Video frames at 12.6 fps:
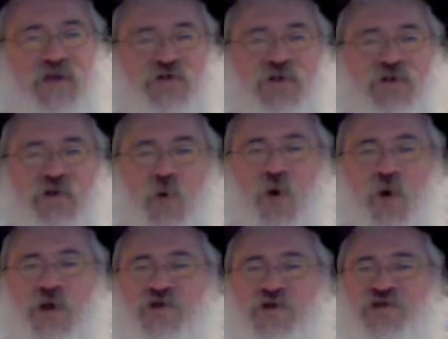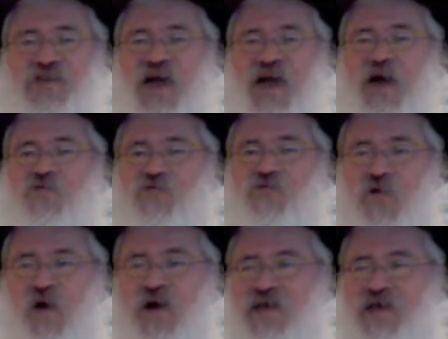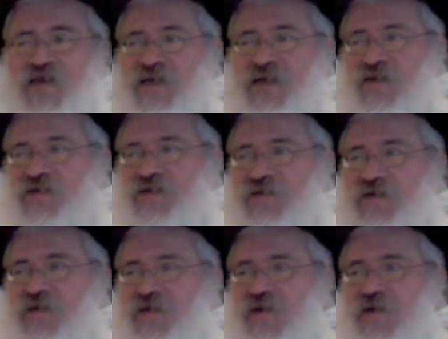So the more you see how wrong it is